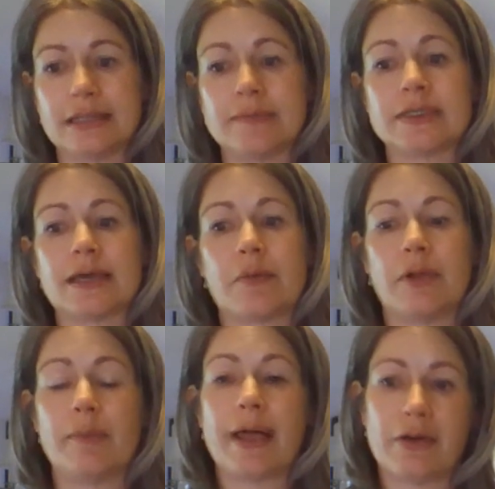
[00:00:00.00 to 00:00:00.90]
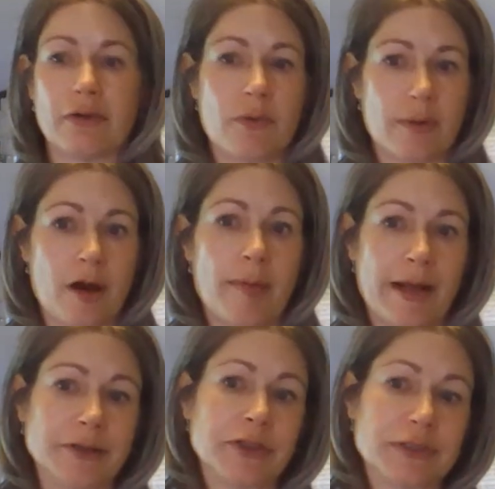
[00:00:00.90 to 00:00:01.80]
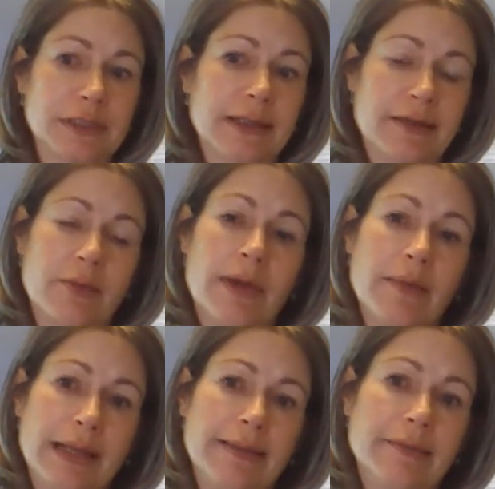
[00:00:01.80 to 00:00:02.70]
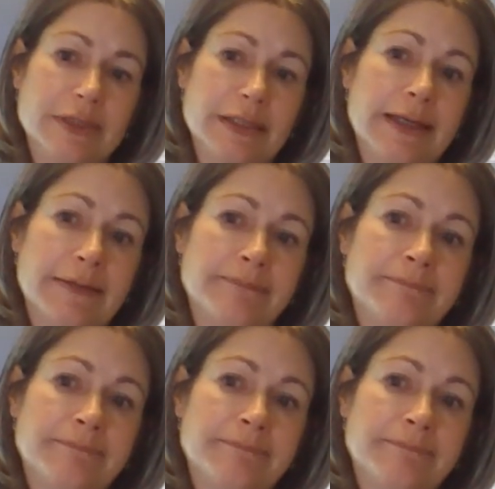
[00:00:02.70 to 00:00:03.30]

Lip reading: teams that will better equip our managers to lead the way we need them to lead.